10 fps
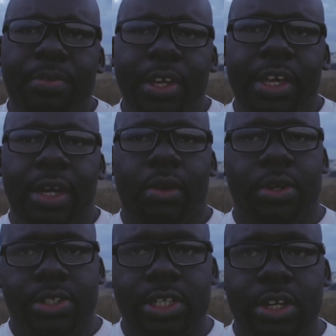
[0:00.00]

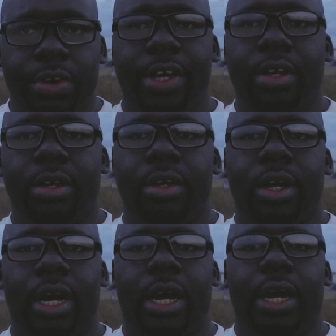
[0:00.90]
considering
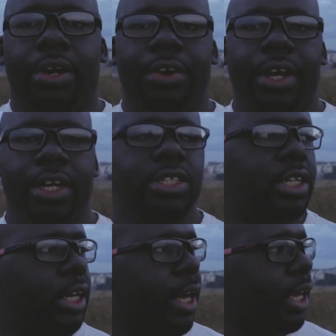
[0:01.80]

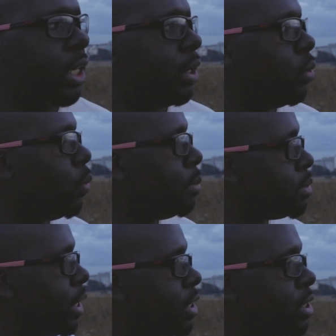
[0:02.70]
creating a
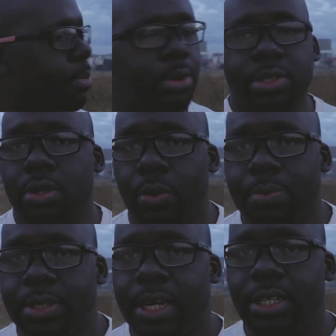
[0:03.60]
website, a personal
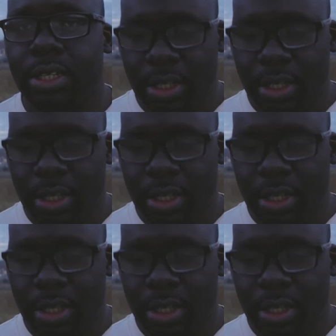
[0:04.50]
website.